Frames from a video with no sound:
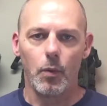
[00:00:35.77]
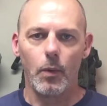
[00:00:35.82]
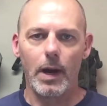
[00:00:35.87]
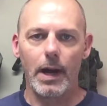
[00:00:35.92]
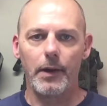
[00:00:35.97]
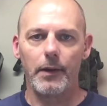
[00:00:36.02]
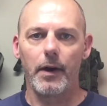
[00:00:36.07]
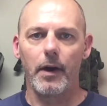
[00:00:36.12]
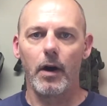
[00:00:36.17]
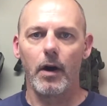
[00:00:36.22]

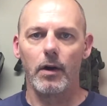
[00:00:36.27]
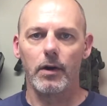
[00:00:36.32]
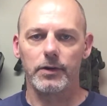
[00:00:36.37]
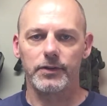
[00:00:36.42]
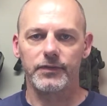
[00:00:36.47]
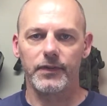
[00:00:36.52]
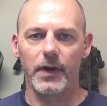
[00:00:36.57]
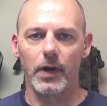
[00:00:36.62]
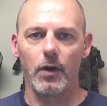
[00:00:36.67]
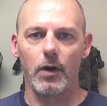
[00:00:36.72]
hogs,
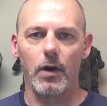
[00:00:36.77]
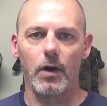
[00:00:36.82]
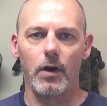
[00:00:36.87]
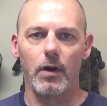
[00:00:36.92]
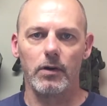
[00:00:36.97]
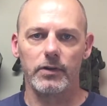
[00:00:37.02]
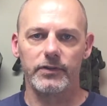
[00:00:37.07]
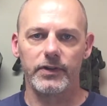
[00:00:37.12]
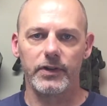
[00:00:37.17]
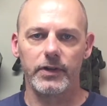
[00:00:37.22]
feral
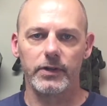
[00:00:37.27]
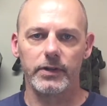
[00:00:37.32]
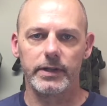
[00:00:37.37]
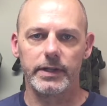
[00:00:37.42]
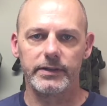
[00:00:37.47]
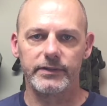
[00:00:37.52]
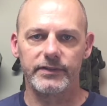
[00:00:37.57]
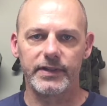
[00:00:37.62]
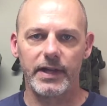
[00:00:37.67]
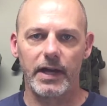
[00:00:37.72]
hogs here
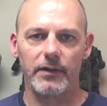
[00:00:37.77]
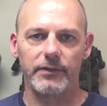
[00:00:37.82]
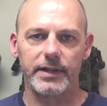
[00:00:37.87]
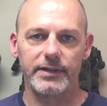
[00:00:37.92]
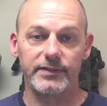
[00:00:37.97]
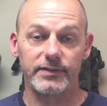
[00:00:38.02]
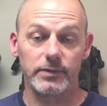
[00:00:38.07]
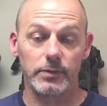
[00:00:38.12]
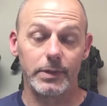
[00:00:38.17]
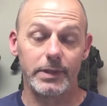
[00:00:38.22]
in
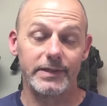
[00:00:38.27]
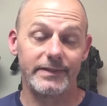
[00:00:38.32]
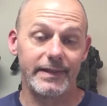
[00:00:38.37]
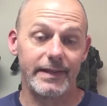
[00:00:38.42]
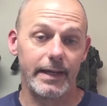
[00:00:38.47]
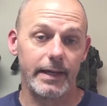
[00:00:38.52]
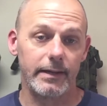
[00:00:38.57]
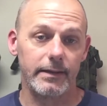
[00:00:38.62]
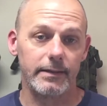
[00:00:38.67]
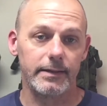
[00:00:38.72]
southeast
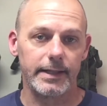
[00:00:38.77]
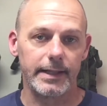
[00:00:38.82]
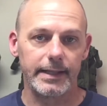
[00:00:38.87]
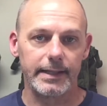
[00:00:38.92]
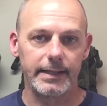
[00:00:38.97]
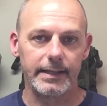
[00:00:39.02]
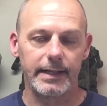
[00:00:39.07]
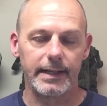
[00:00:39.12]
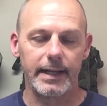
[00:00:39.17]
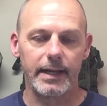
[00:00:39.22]
Louisiana,
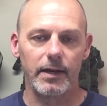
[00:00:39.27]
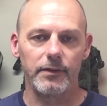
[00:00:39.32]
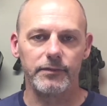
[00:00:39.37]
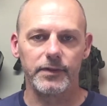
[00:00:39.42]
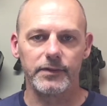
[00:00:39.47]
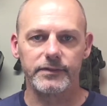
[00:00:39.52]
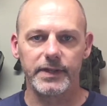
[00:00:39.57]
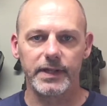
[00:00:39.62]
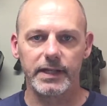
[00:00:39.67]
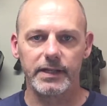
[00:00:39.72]
and an
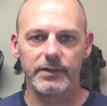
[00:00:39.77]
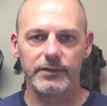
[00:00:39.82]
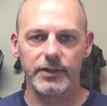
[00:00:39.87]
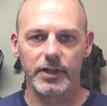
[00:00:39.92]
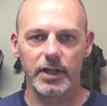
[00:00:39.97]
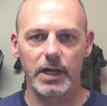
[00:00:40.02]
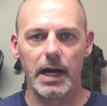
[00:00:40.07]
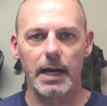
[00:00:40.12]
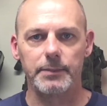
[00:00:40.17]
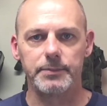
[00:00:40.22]
AR-15 is a
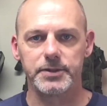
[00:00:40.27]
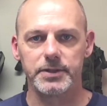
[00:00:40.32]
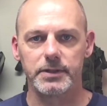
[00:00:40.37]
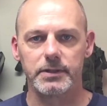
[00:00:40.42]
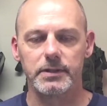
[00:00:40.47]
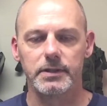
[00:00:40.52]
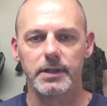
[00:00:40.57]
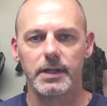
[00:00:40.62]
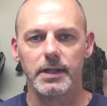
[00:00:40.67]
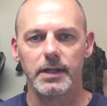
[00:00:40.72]
good
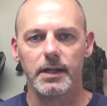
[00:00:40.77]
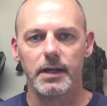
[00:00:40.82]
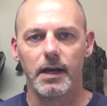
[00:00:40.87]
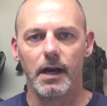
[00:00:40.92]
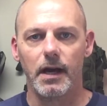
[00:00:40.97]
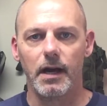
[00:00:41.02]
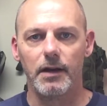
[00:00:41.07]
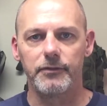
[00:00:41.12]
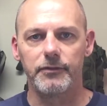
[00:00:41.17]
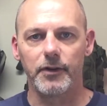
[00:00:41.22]
option
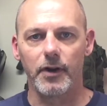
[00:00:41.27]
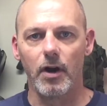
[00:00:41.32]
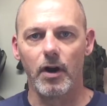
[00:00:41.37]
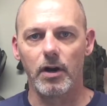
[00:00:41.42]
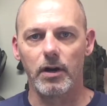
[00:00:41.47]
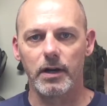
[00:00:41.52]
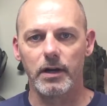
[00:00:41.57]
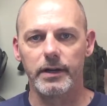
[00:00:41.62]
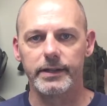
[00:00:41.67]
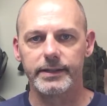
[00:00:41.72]
for
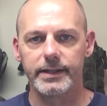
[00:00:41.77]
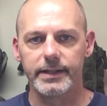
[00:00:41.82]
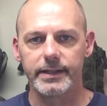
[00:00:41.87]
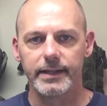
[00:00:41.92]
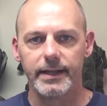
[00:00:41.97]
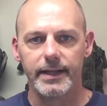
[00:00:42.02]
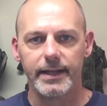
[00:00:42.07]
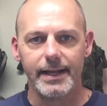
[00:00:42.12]
hog hunting.